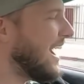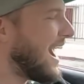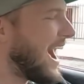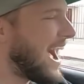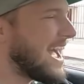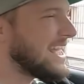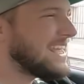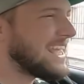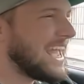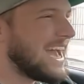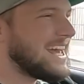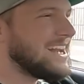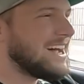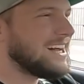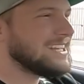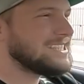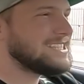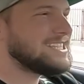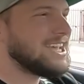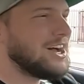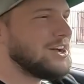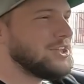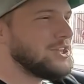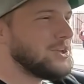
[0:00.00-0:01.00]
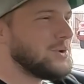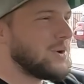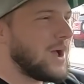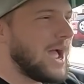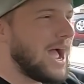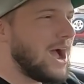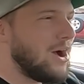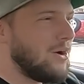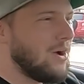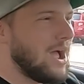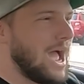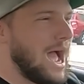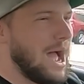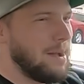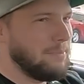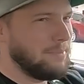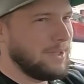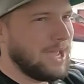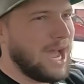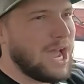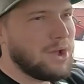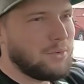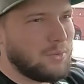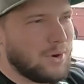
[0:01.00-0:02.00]
how
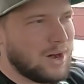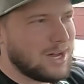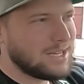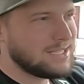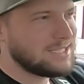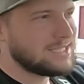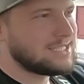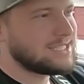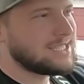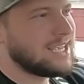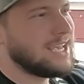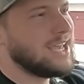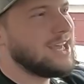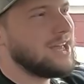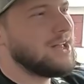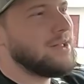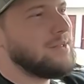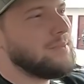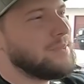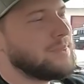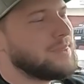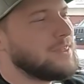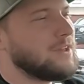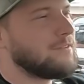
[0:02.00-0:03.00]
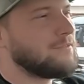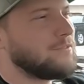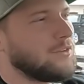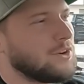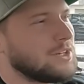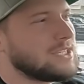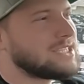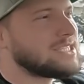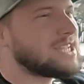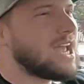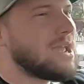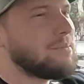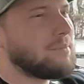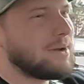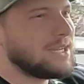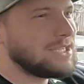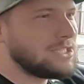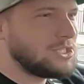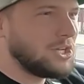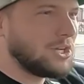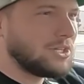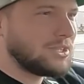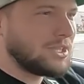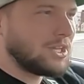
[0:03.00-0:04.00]
happy I was the first time I
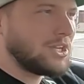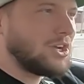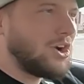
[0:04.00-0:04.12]
took the